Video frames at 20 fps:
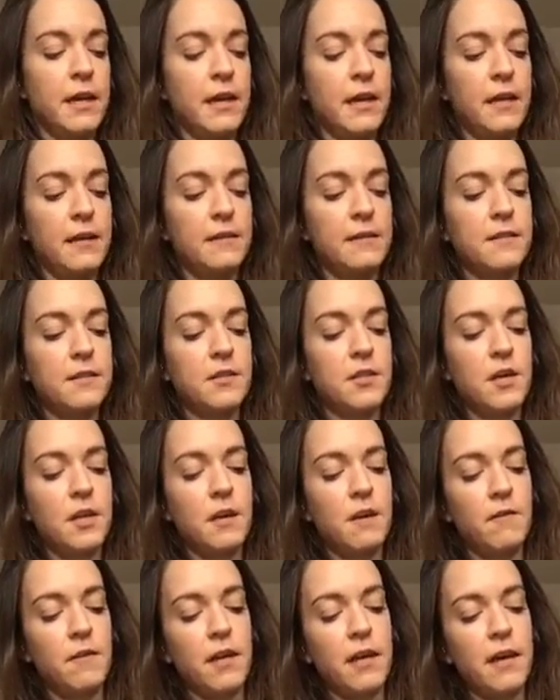and
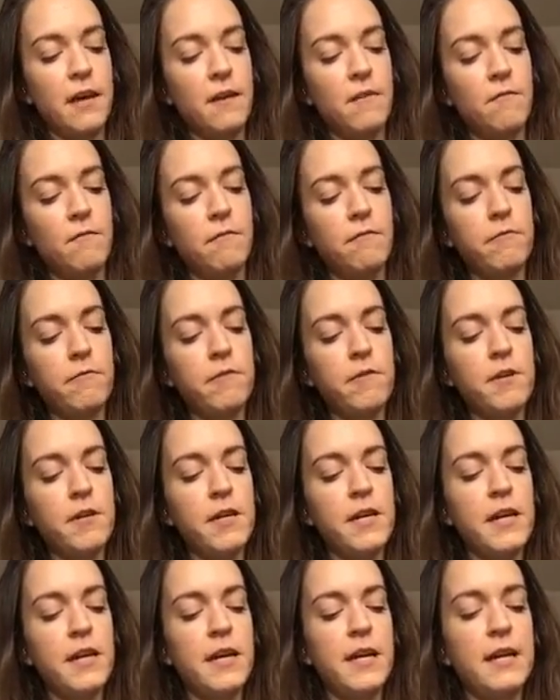stirring it
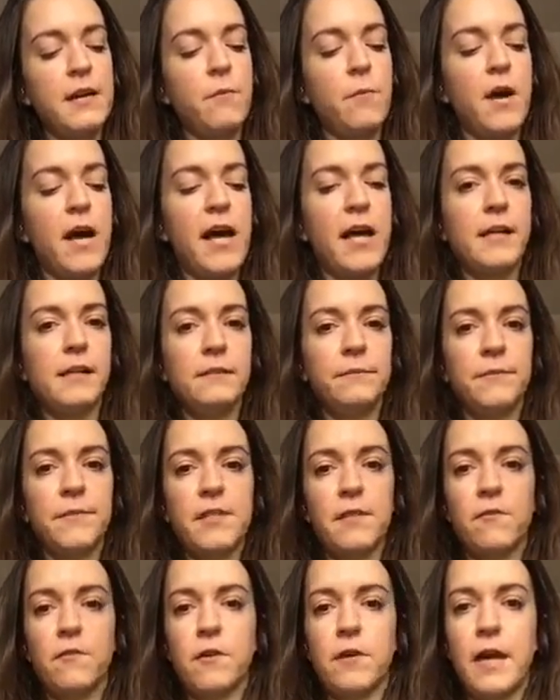really well.
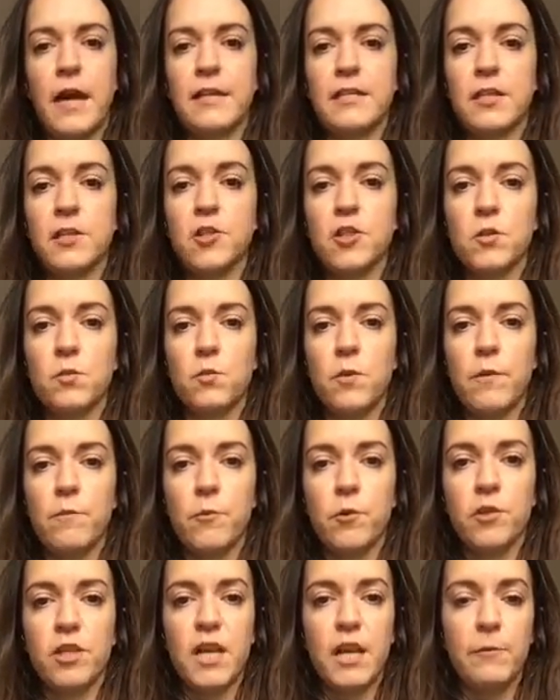So I've got adding just one
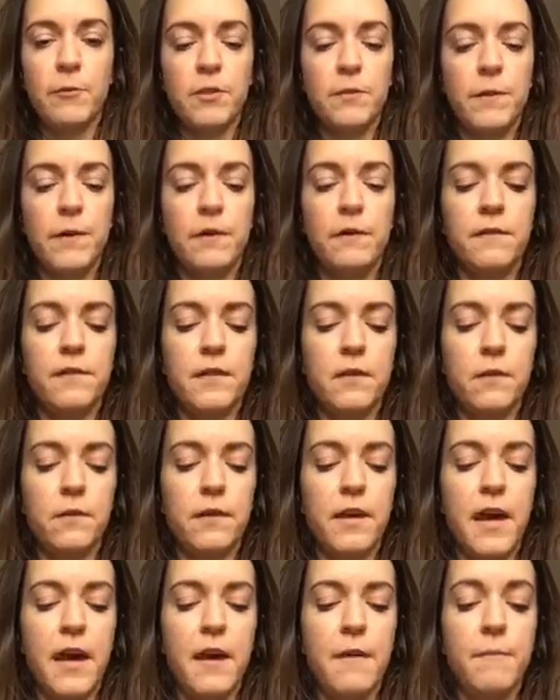more tablespoon of salt
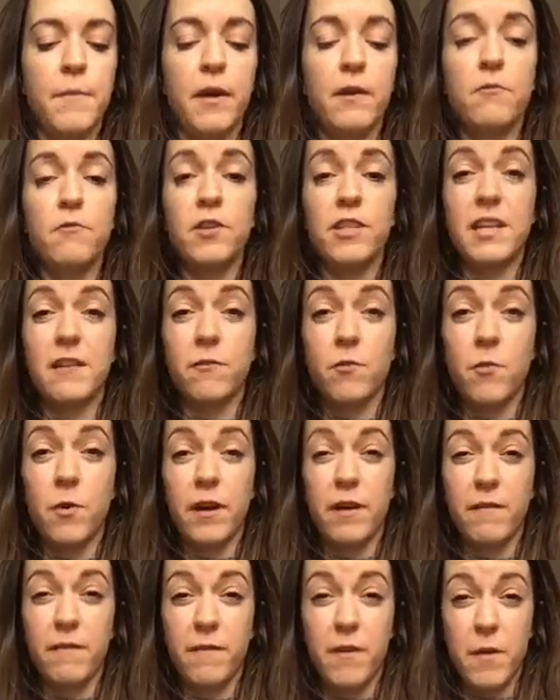there, but I already have
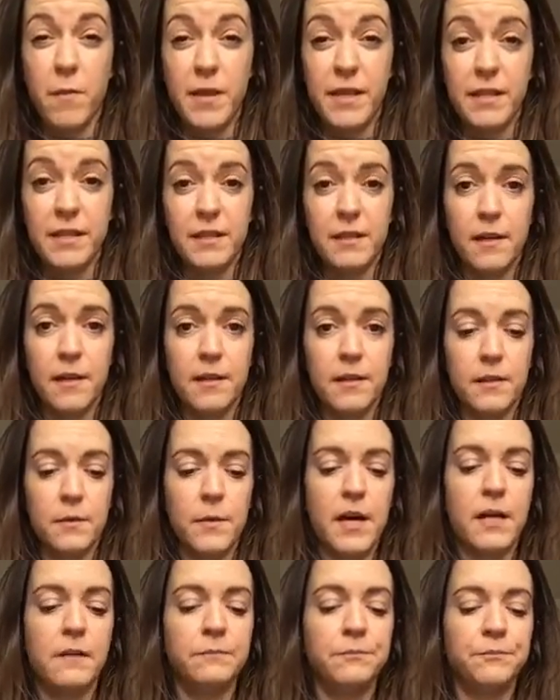quite a few inside as
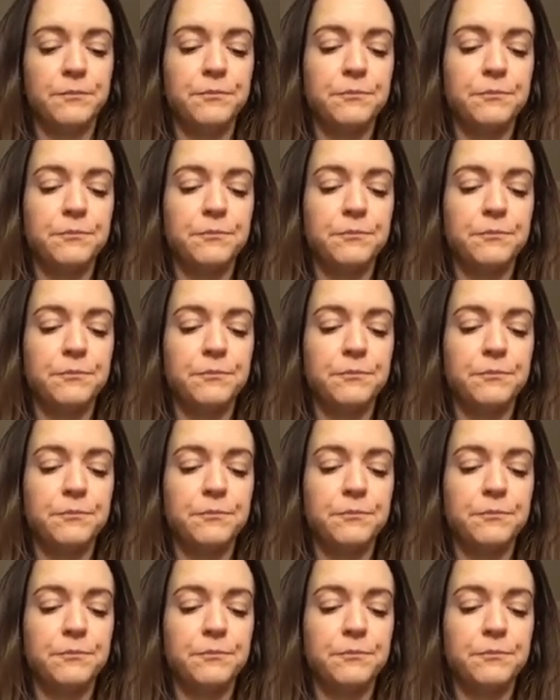well.